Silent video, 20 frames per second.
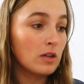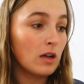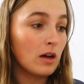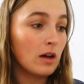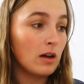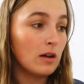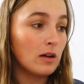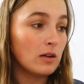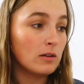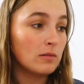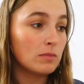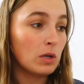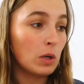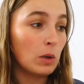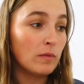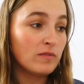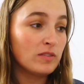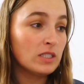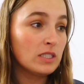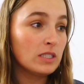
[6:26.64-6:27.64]

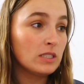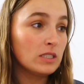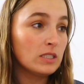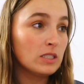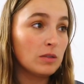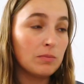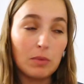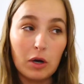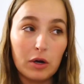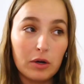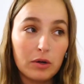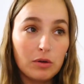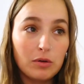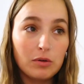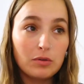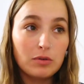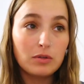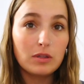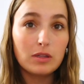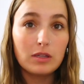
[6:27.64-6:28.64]
hopefully
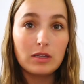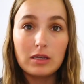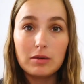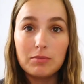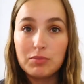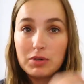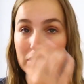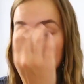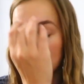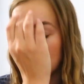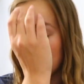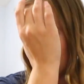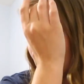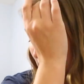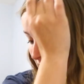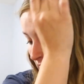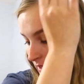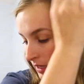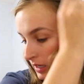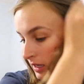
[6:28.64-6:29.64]
tomorrow the
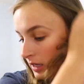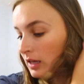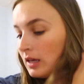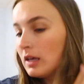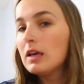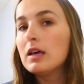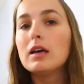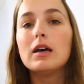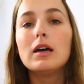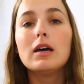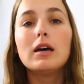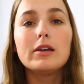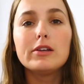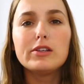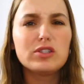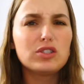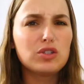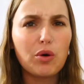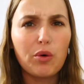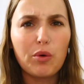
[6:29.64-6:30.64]
printing
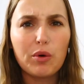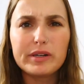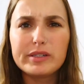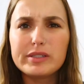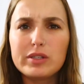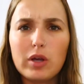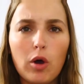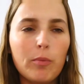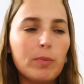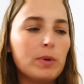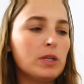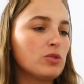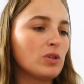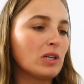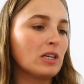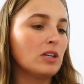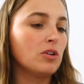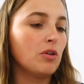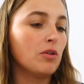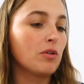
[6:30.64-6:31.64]
store is open so I
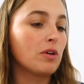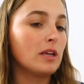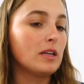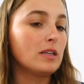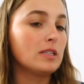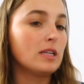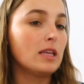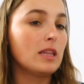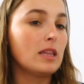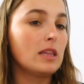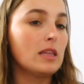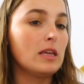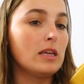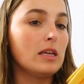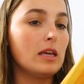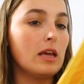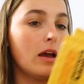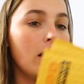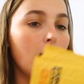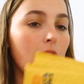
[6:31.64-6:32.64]
can go get
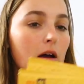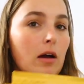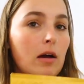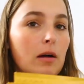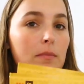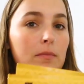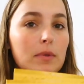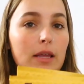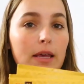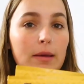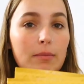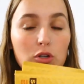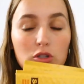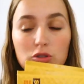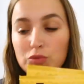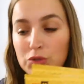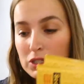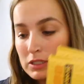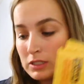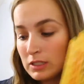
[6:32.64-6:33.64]
the labels
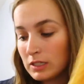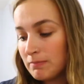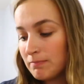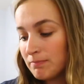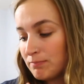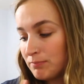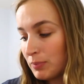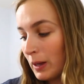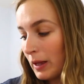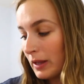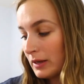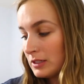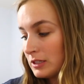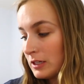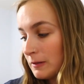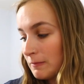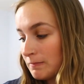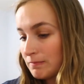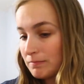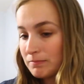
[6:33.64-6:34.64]
printed. But
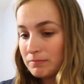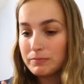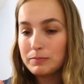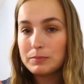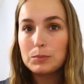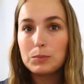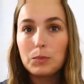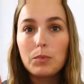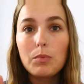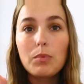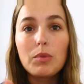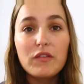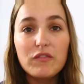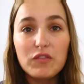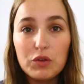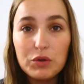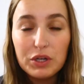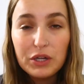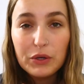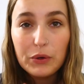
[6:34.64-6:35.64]
if
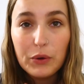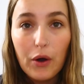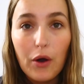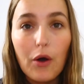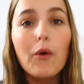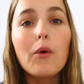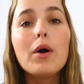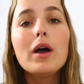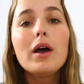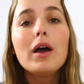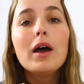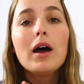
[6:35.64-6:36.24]
you didn't know,